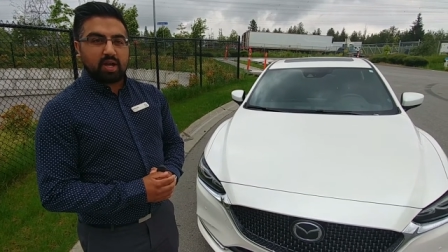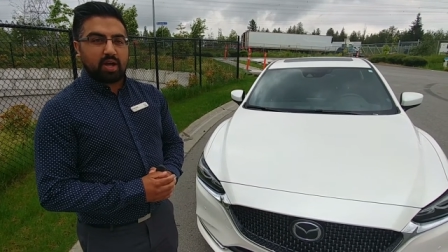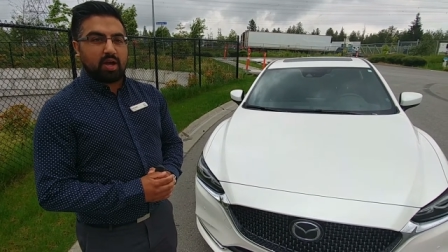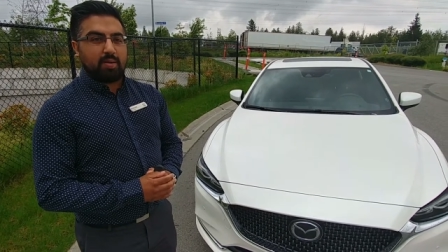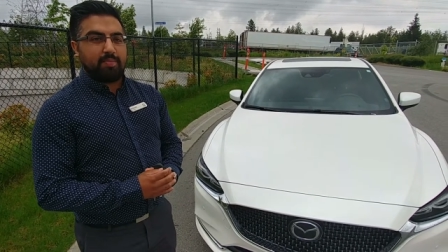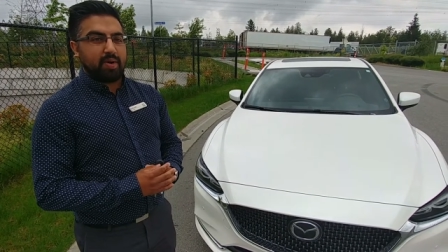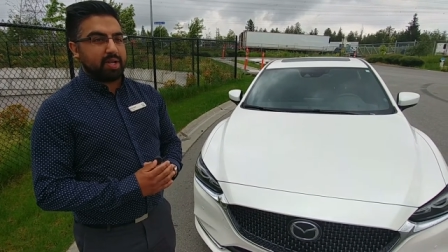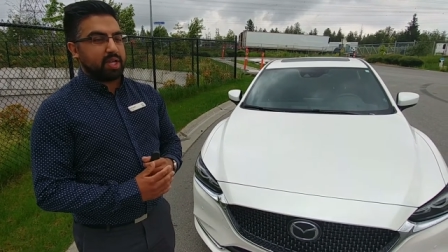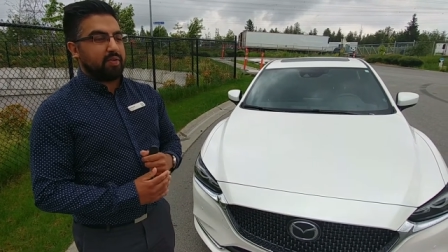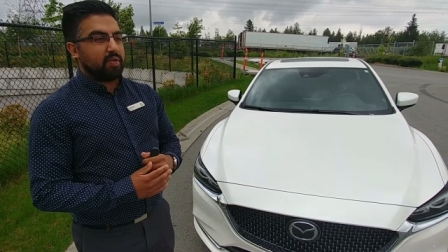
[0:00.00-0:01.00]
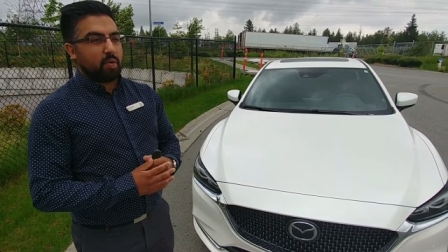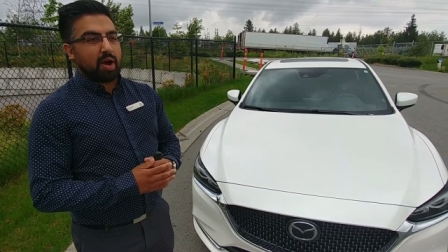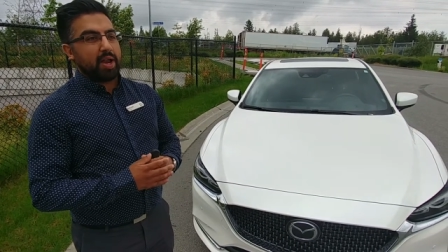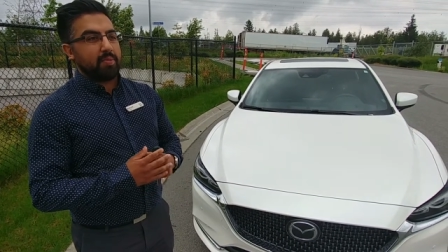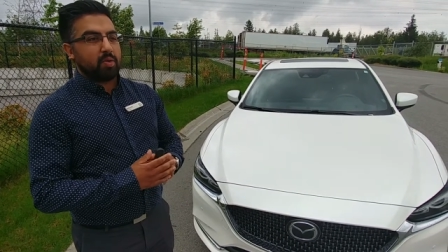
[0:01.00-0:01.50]
Um, but if you
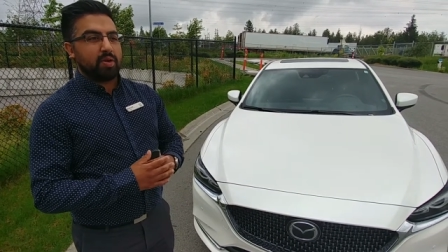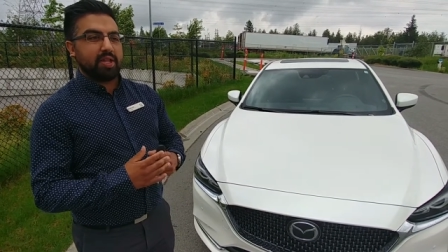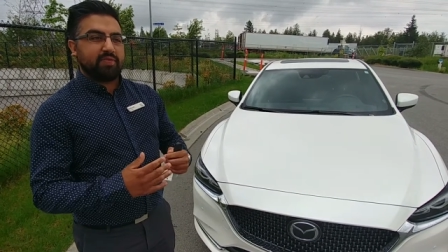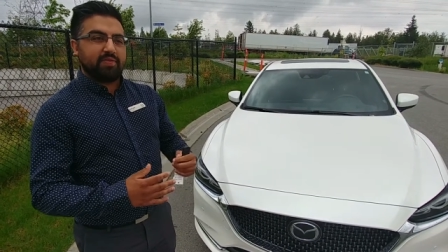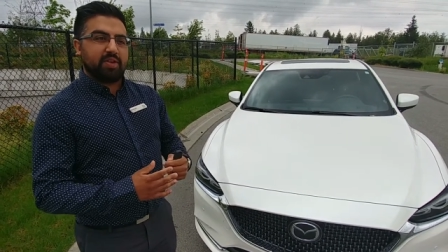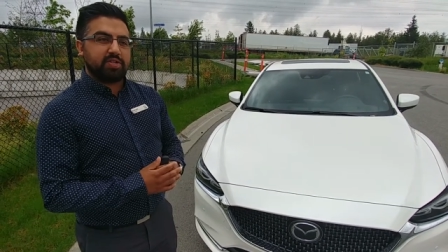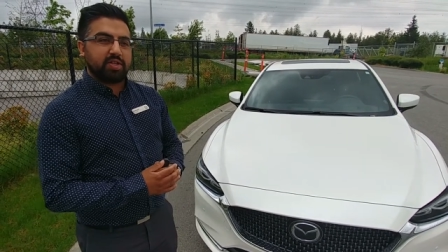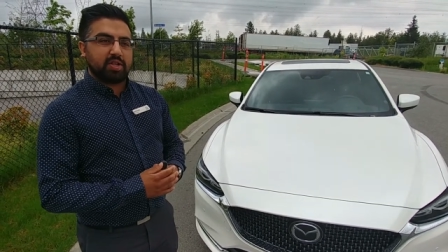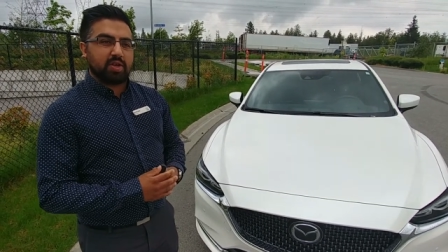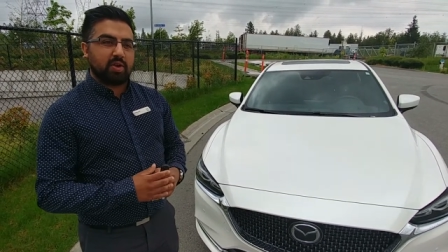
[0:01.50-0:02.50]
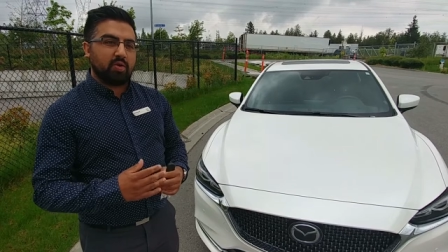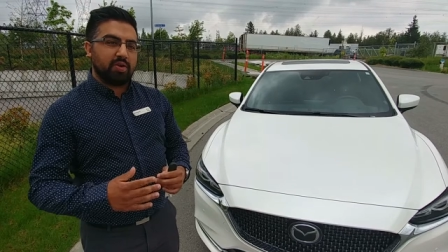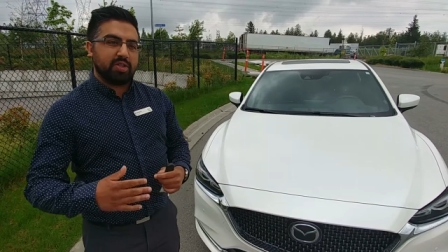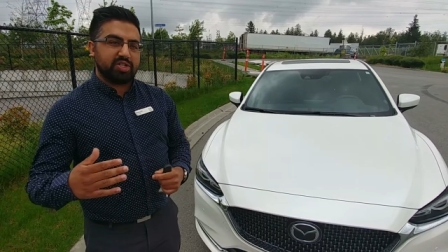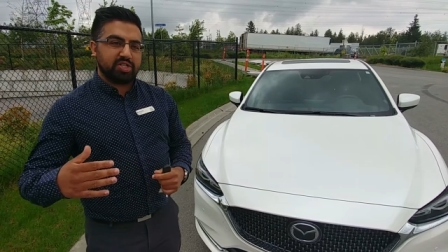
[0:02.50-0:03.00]
want any more safety features, you can go
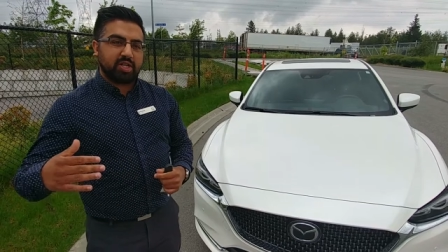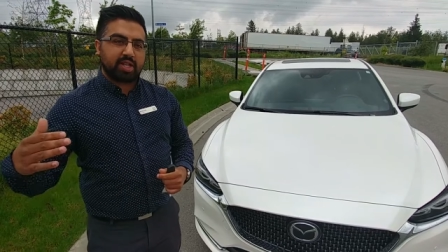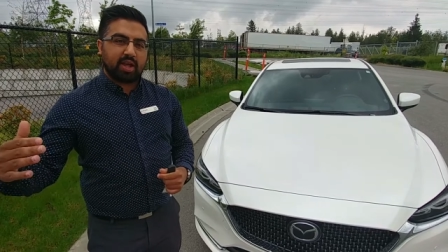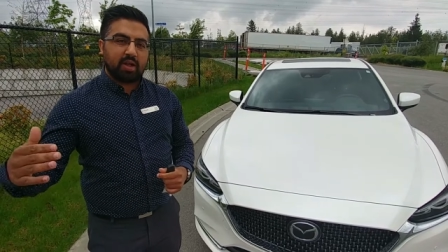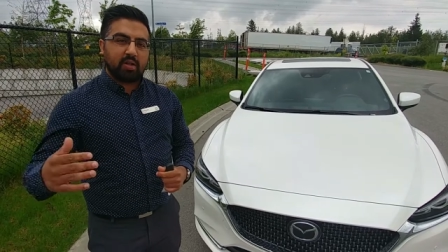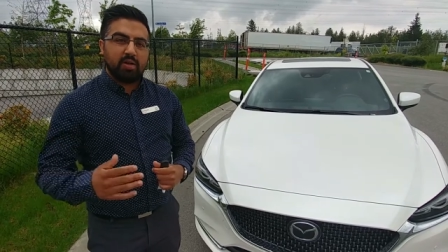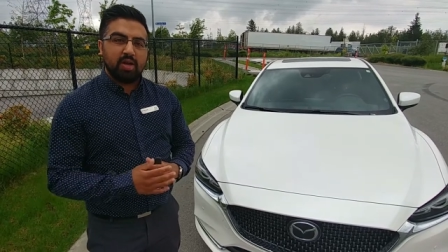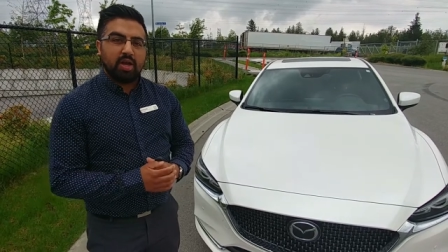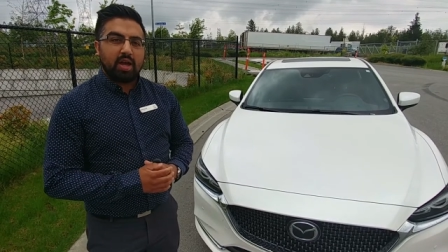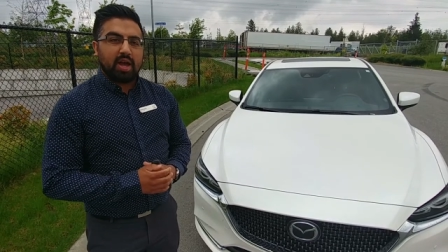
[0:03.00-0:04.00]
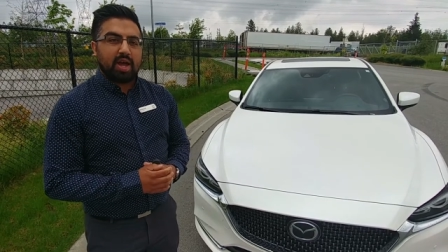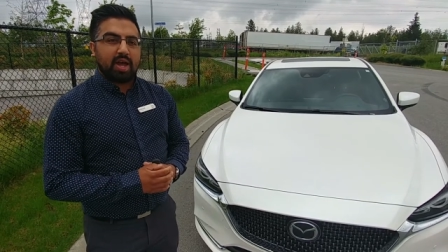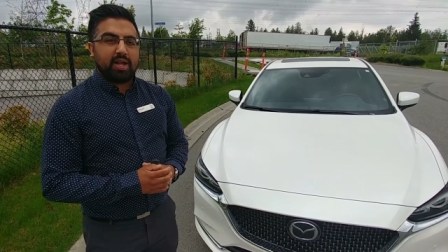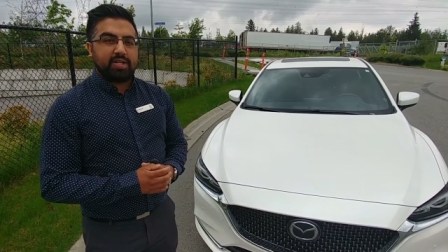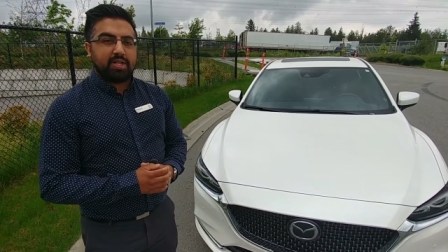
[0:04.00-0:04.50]
into the GSL
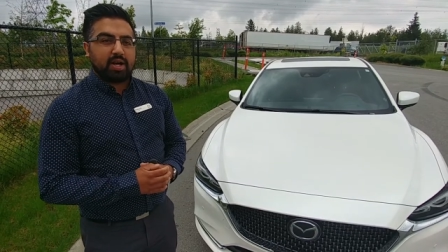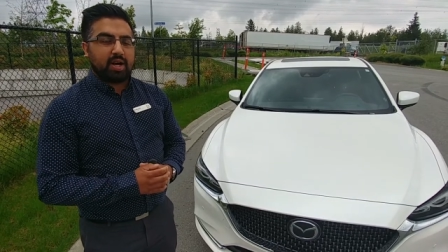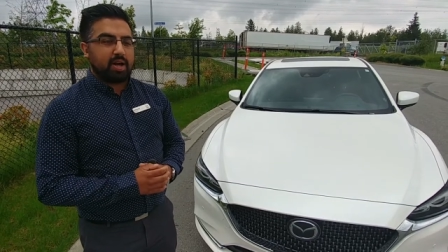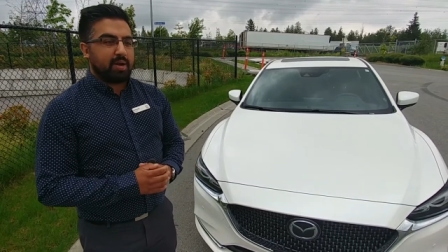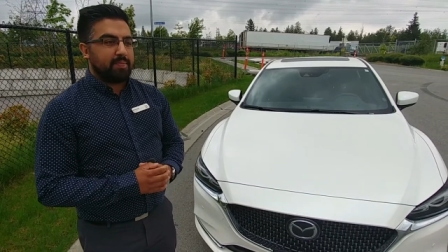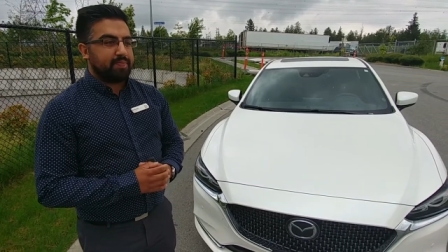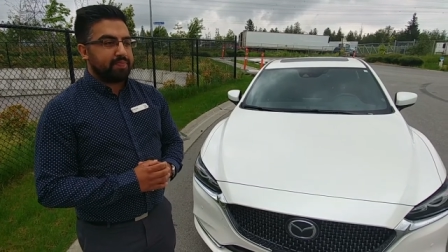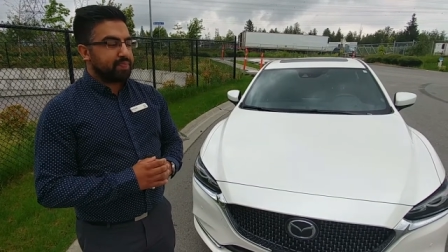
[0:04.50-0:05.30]
and um,